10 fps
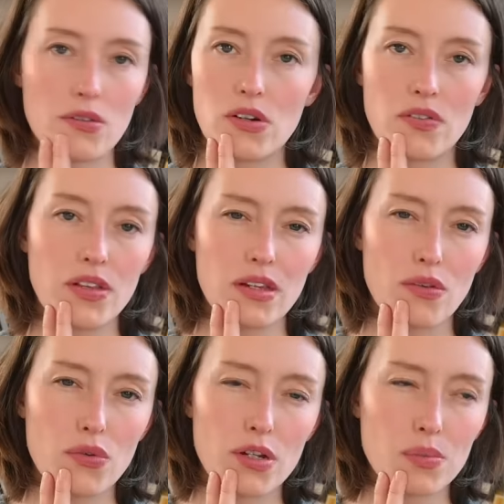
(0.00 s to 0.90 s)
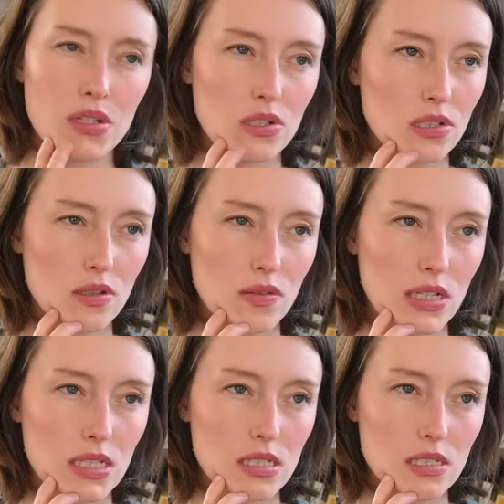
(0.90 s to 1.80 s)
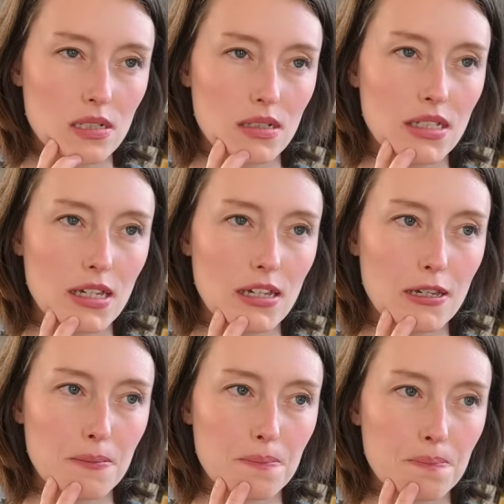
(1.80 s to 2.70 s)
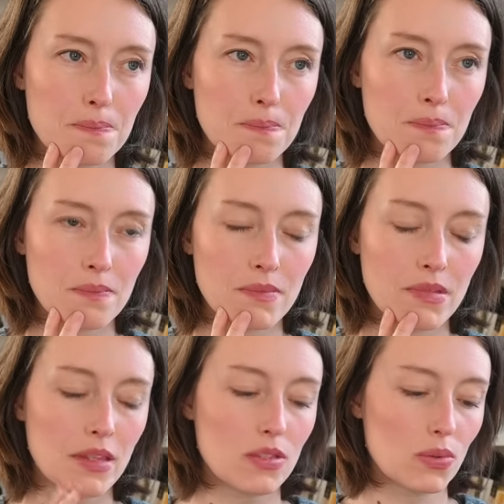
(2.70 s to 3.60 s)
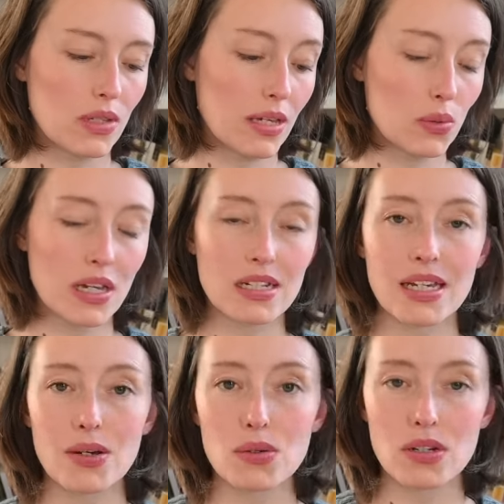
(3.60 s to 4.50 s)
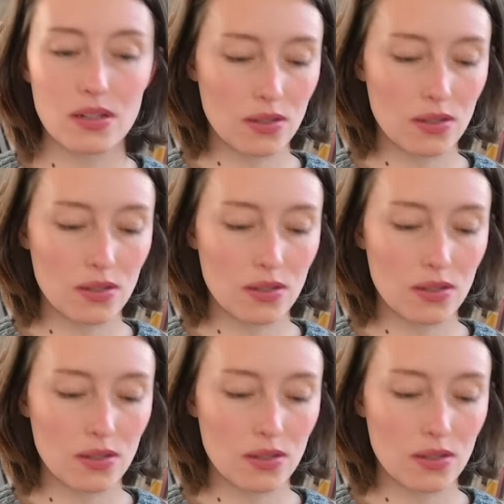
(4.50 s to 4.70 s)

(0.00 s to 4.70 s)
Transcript: or I think 300 meters I think it's DK so yeah you can go